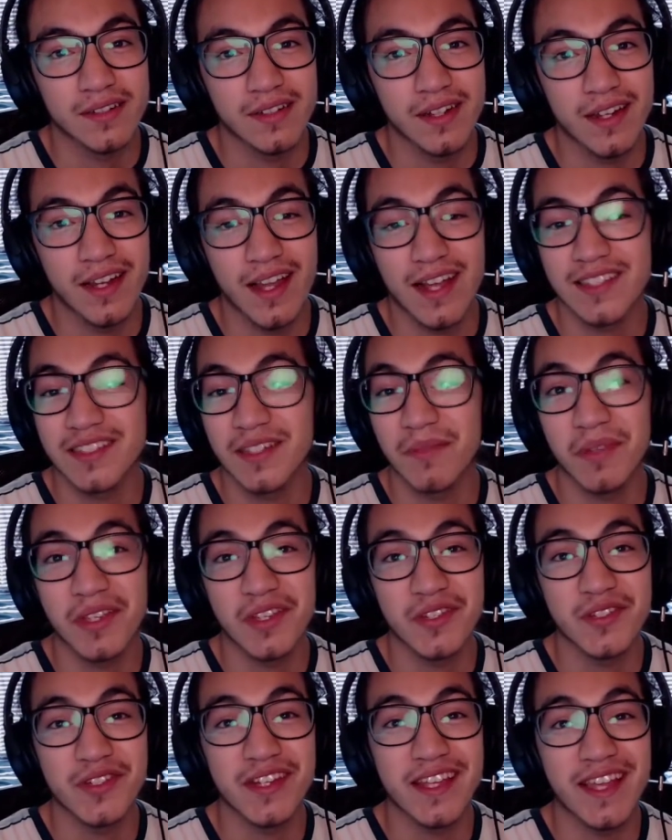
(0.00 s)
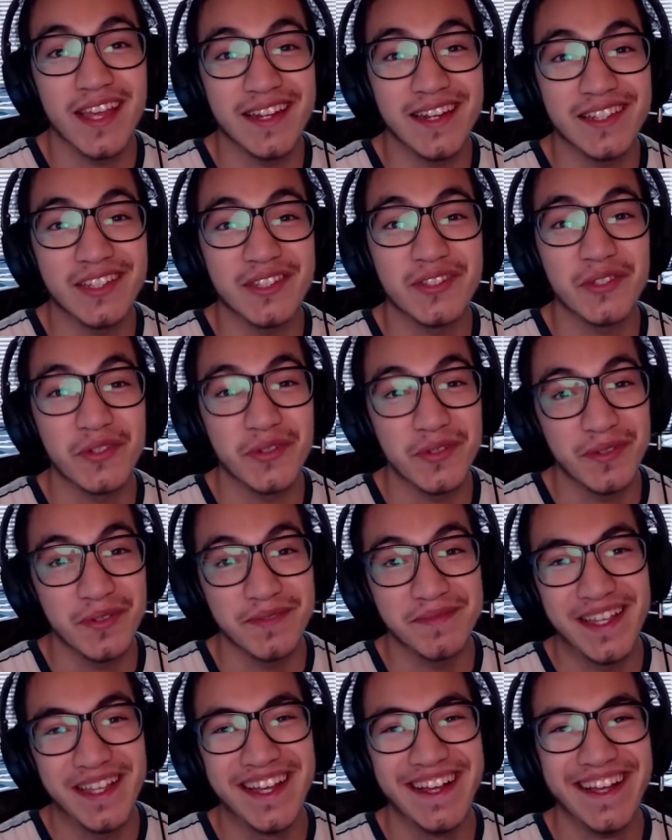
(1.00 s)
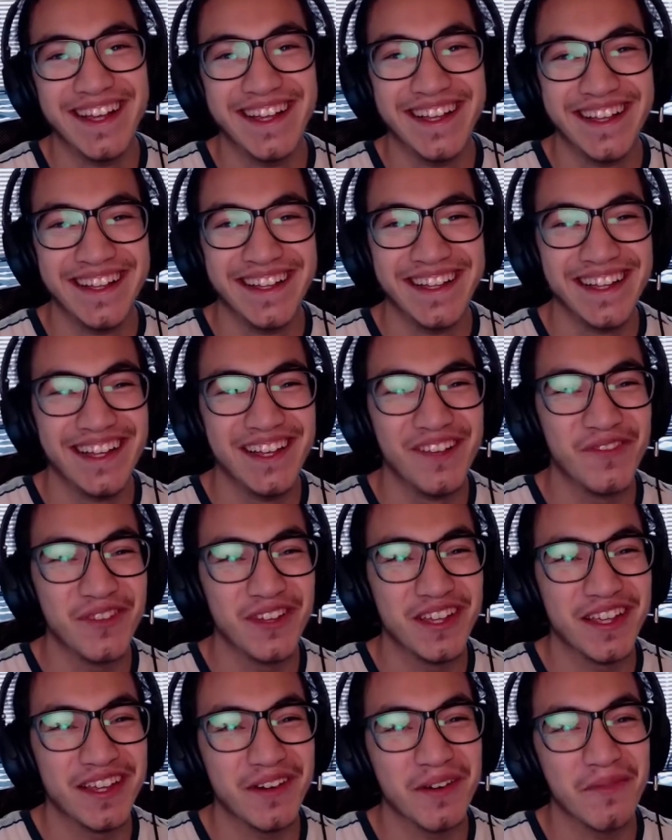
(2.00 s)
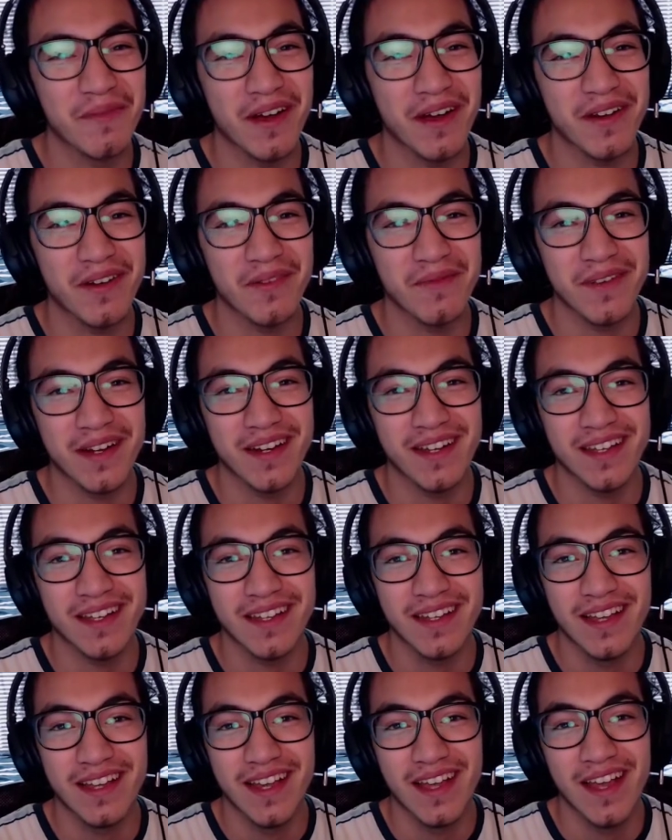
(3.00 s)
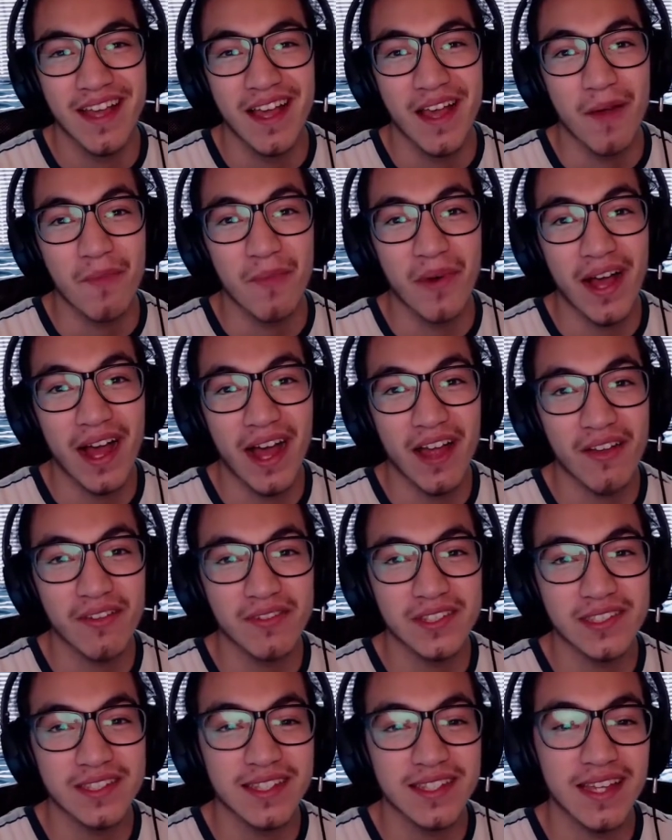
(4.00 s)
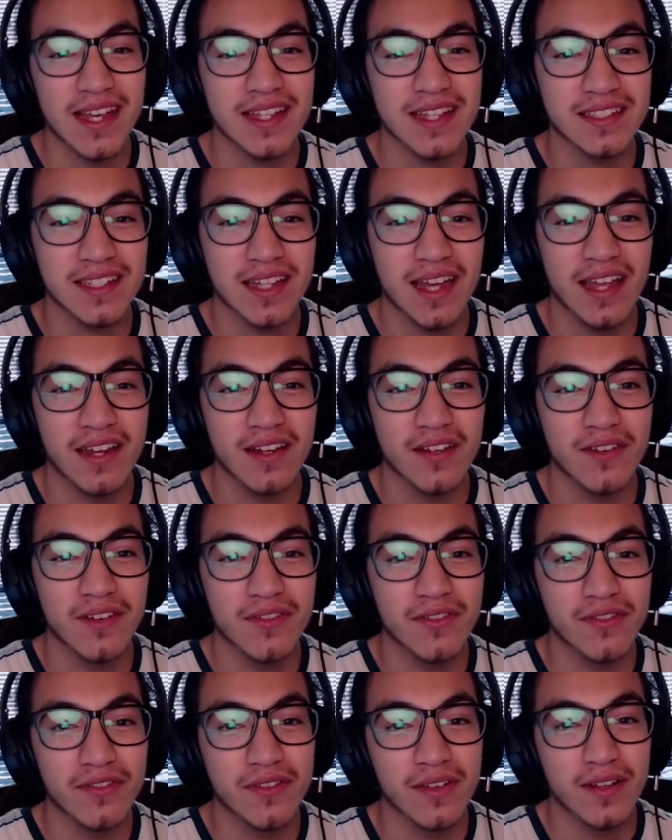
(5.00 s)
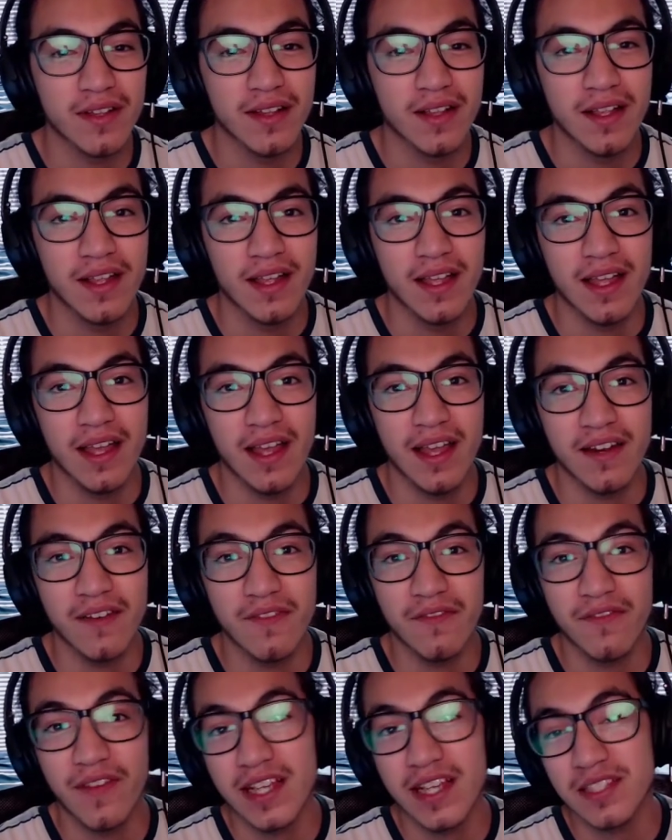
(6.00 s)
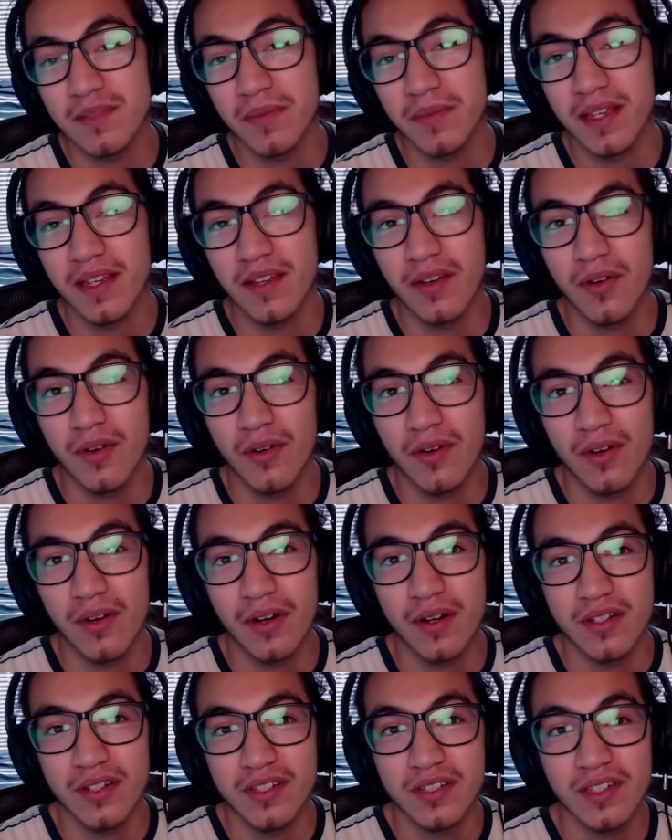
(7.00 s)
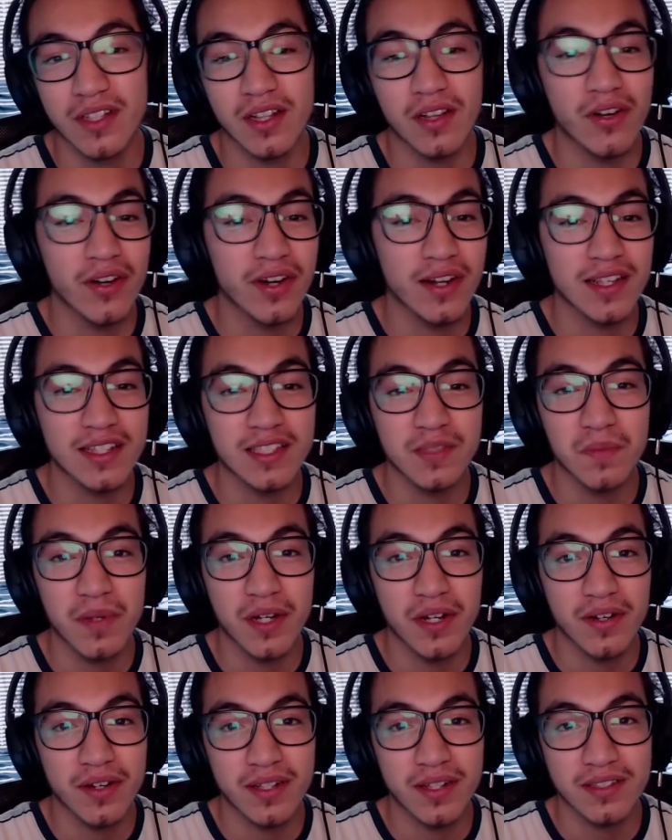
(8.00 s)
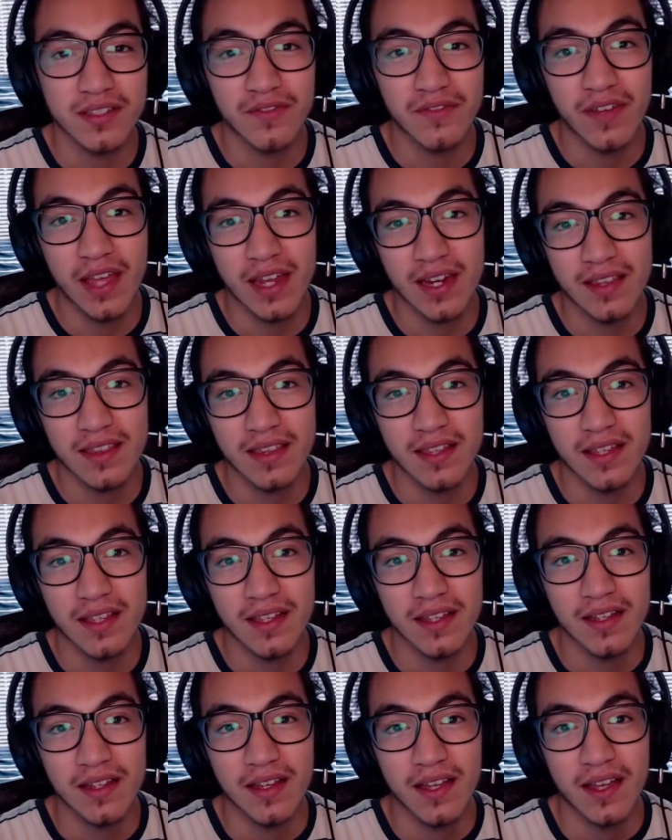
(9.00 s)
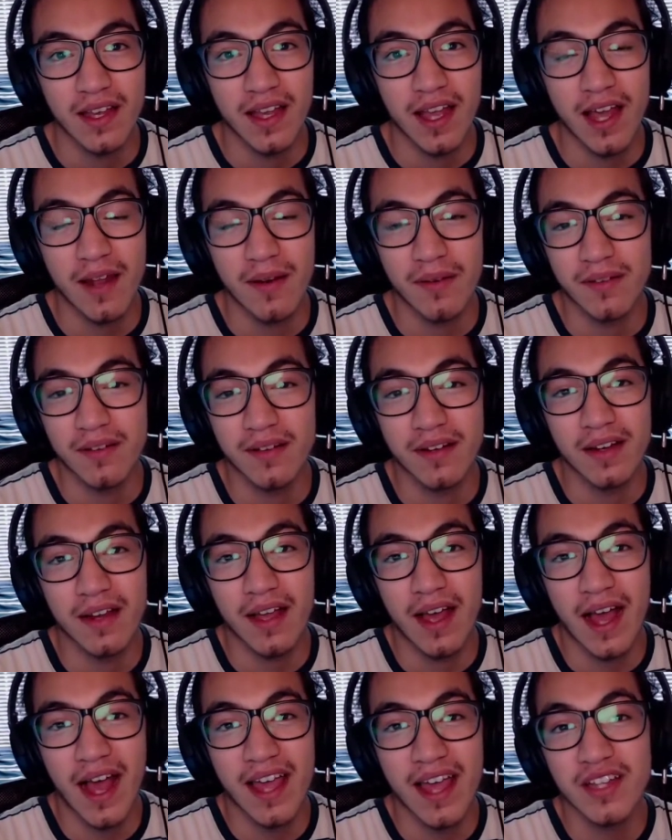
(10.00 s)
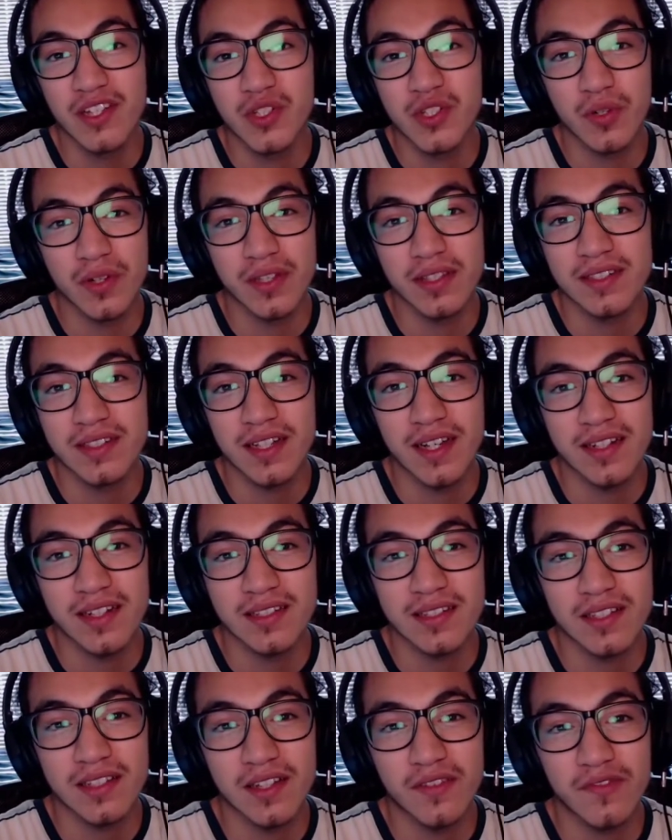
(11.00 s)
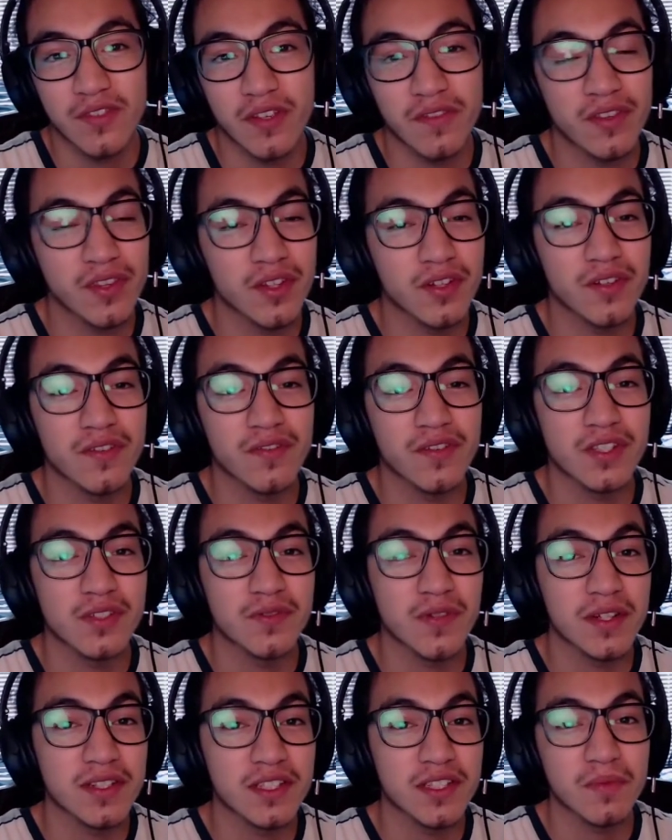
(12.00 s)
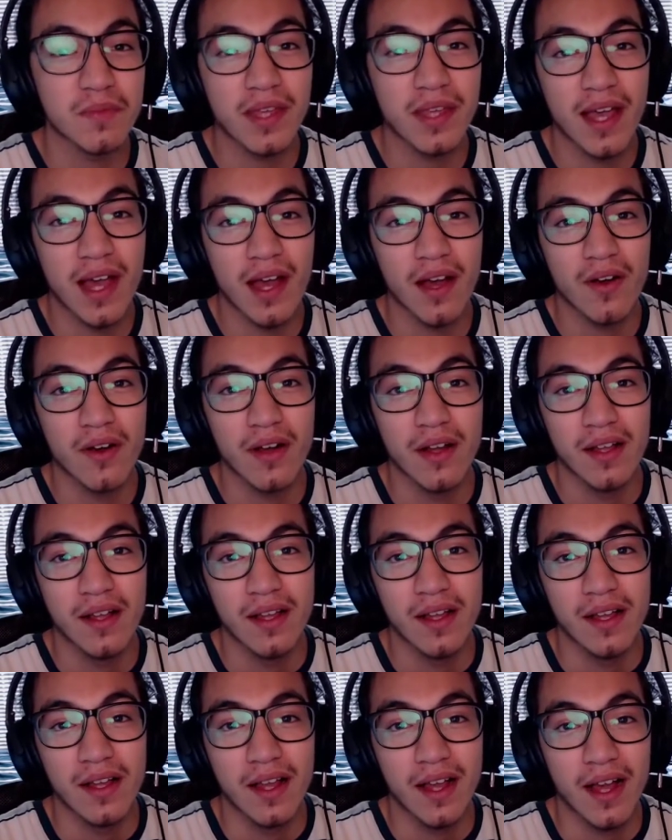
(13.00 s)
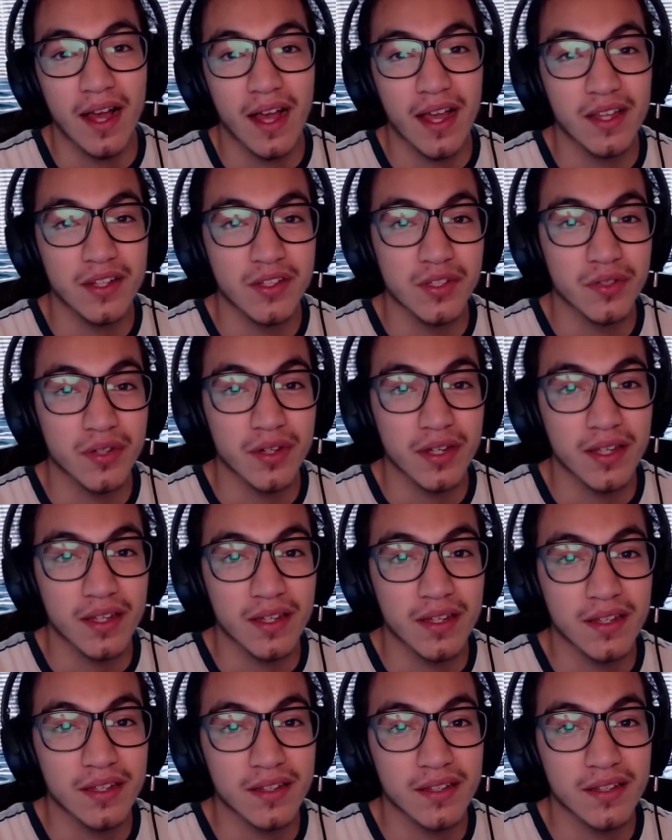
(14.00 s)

not something you should get into if you care about your money, but I see it as kind of an investment or just a learning experience, if anything. And I enjoy this kind of stuff, even though if it stresses me out, I enjoy it.